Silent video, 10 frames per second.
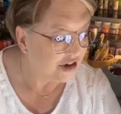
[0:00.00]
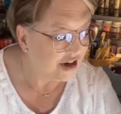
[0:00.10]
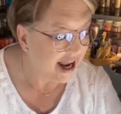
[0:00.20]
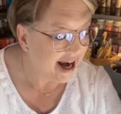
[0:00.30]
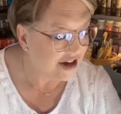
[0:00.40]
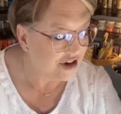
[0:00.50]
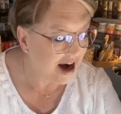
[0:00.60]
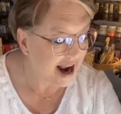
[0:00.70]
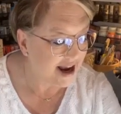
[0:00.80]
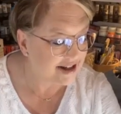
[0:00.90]
Cook out at
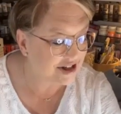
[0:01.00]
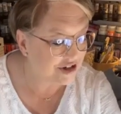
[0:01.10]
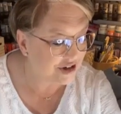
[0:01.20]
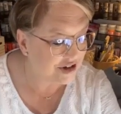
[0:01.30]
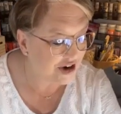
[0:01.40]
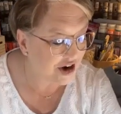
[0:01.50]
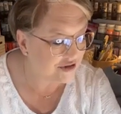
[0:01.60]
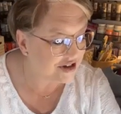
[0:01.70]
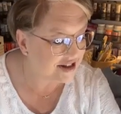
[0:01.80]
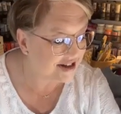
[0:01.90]
your house and doing your
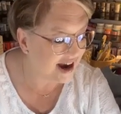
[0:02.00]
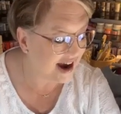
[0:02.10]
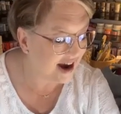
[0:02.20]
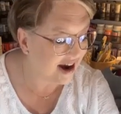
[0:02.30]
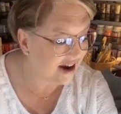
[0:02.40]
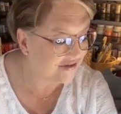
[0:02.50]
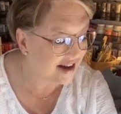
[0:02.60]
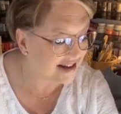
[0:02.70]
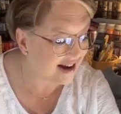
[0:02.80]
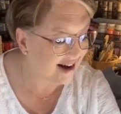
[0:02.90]
own stuff.
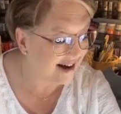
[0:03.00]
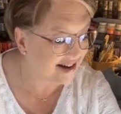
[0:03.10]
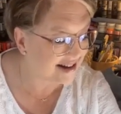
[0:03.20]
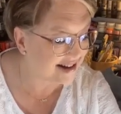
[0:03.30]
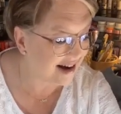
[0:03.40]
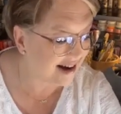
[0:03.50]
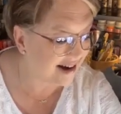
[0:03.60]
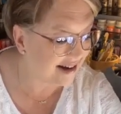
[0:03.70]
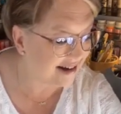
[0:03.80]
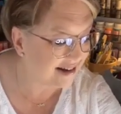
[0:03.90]
That's
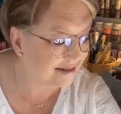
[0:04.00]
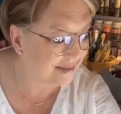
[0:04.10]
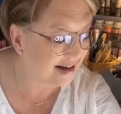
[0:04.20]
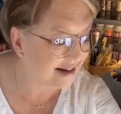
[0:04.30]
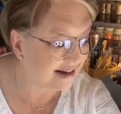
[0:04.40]
awesome.